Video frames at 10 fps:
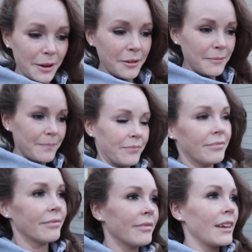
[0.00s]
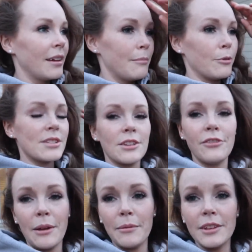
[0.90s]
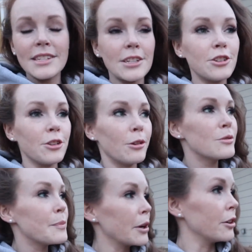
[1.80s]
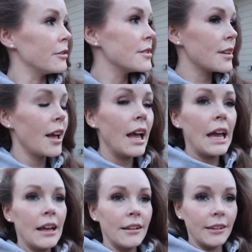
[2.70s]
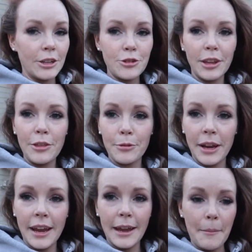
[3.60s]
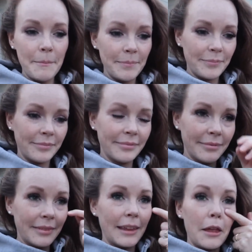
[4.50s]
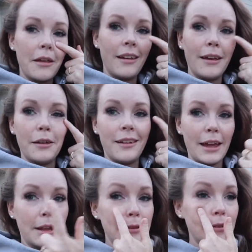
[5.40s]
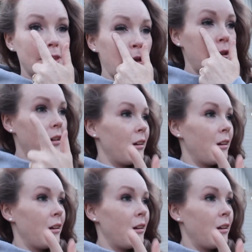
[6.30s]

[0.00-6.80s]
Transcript: Well, most of the fam. Listen to those birds. Literally 3 a.m. Hence the.